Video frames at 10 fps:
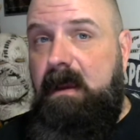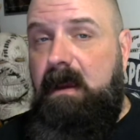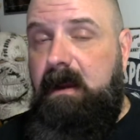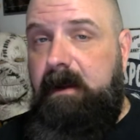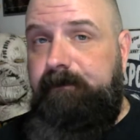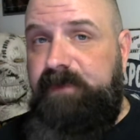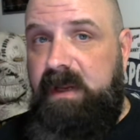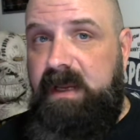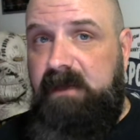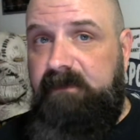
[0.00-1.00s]

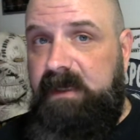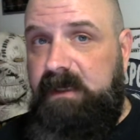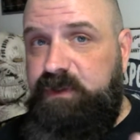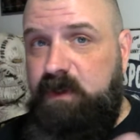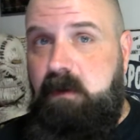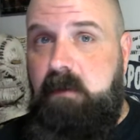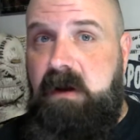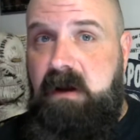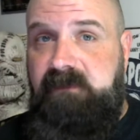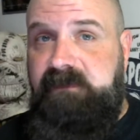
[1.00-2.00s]
You can kind of show them
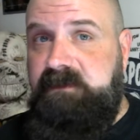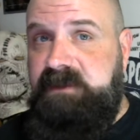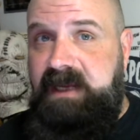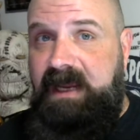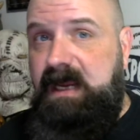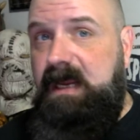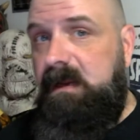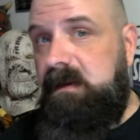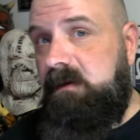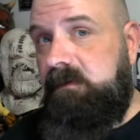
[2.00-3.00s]
off and say, hey,
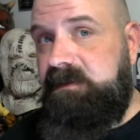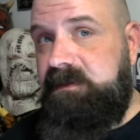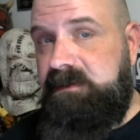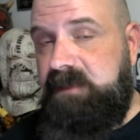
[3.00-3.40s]
this is